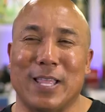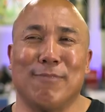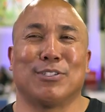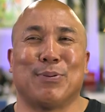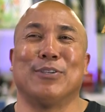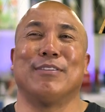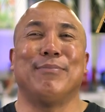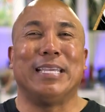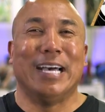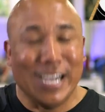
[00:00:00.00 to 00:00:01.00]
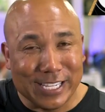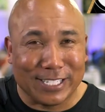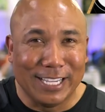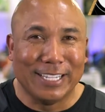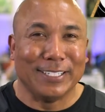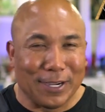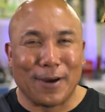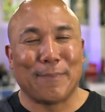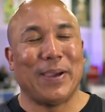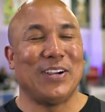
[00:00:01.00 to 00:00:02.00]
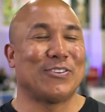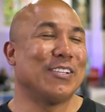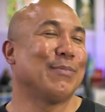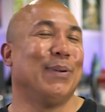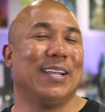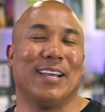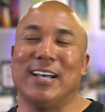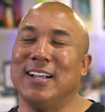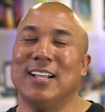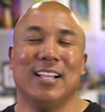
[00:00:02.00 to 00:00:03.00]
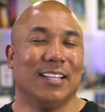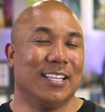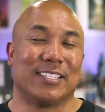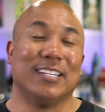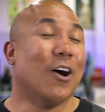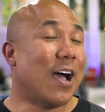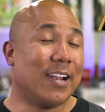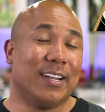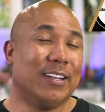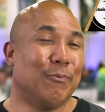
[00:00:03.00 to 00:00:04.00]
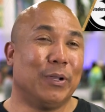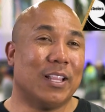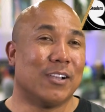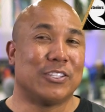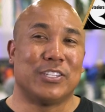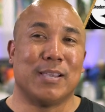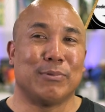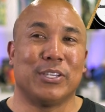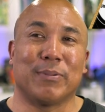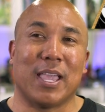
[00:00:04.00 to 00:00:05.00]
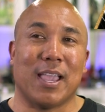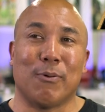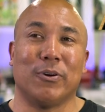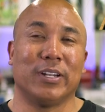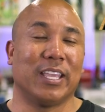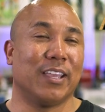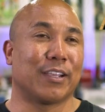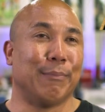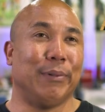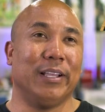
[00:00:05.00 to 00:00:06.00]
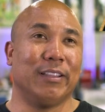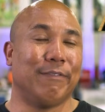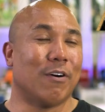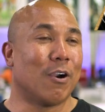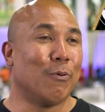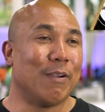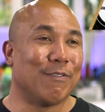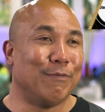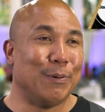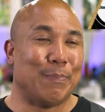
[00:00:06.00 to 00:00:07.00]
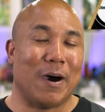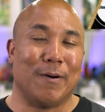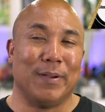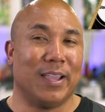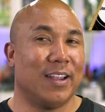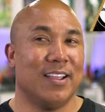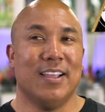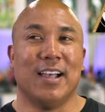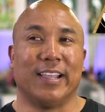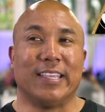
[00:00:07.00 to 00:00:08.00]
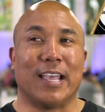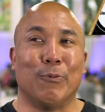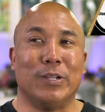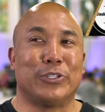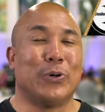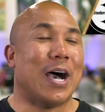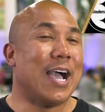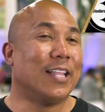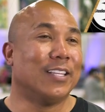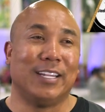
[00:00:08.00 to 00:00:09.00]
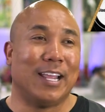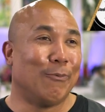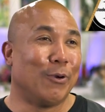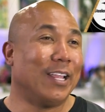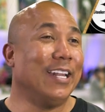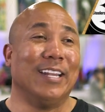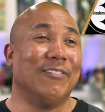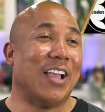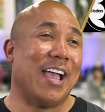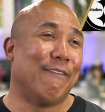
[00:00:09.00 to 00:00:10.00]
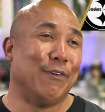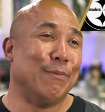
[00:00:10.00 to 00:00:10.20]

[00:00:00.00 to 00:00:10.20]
That was supposed to be us, darn Patriots. But listen, no, we lost the championship game. I wanted to get completely far away from football, man. I think I went to an island where they didn't even have